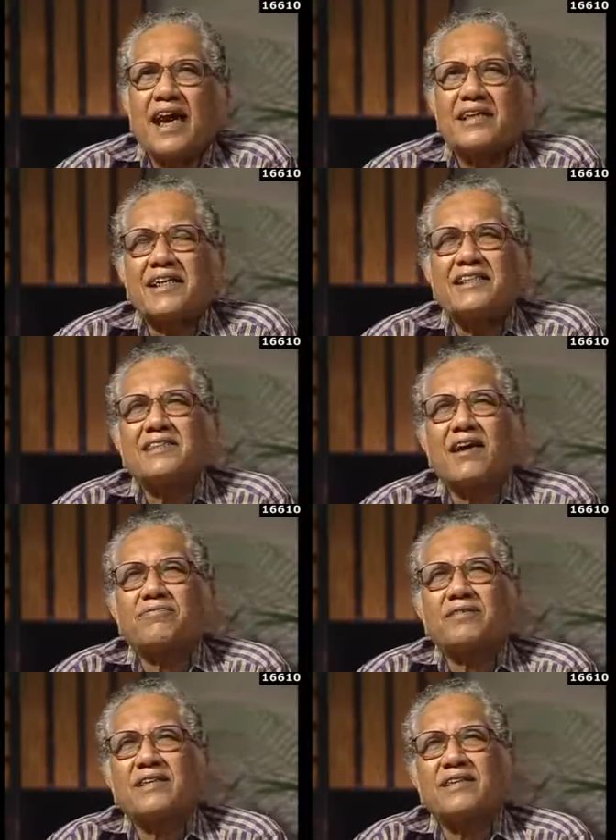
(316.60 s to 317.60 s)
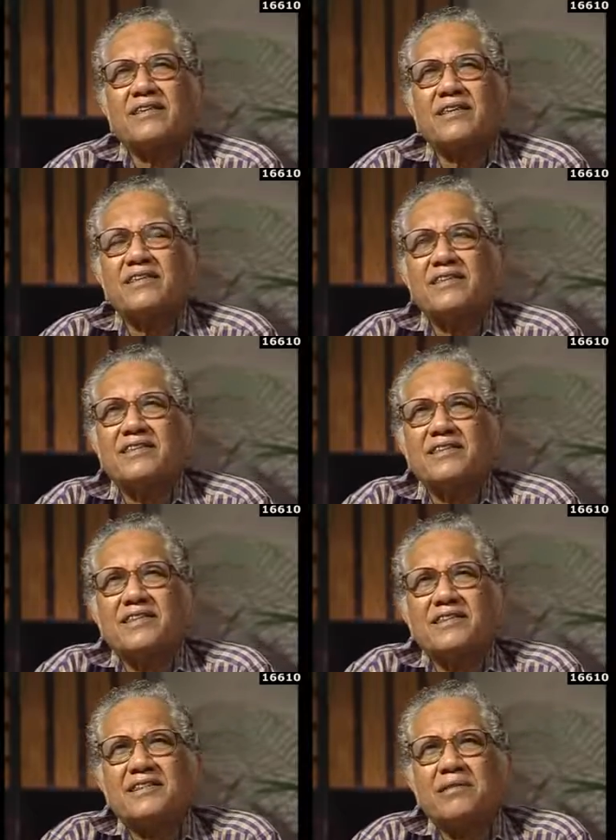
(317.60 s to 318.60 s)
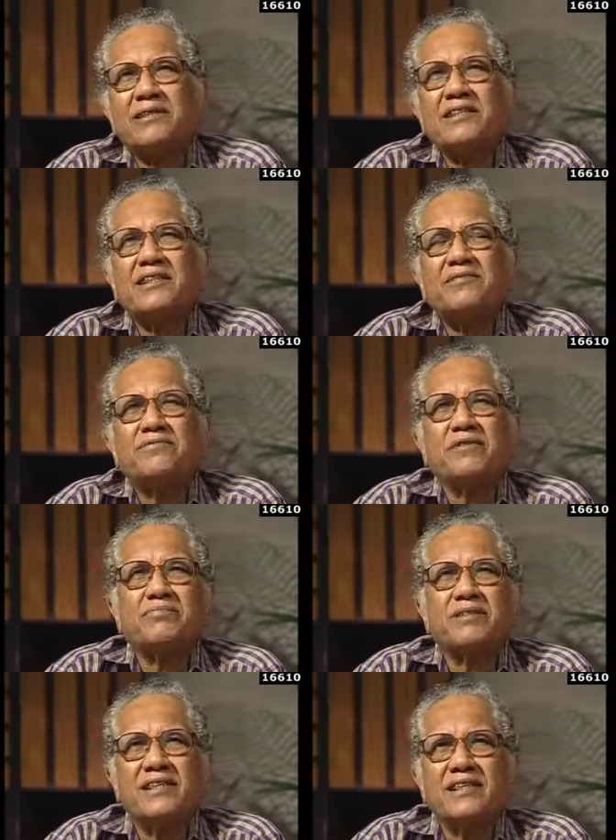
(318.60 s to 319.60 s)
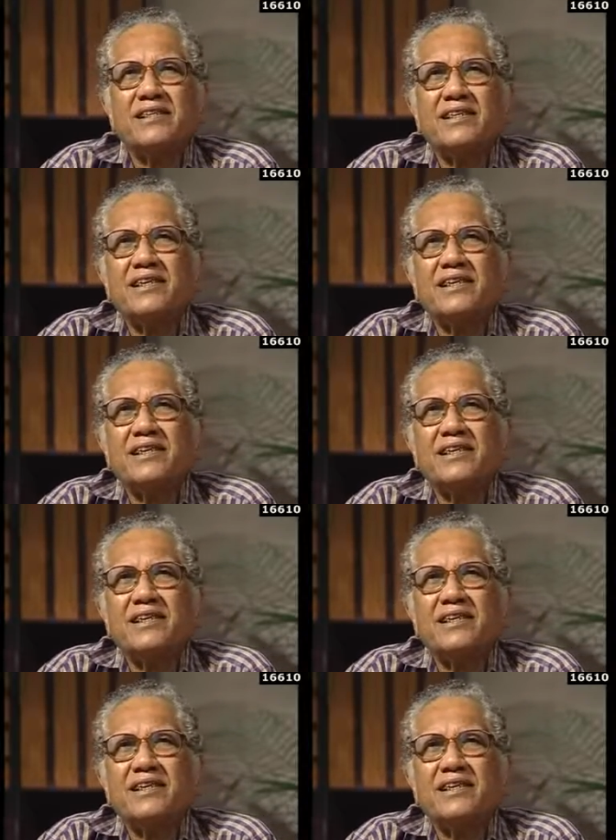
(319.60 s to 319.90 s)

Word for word: At least after 1750,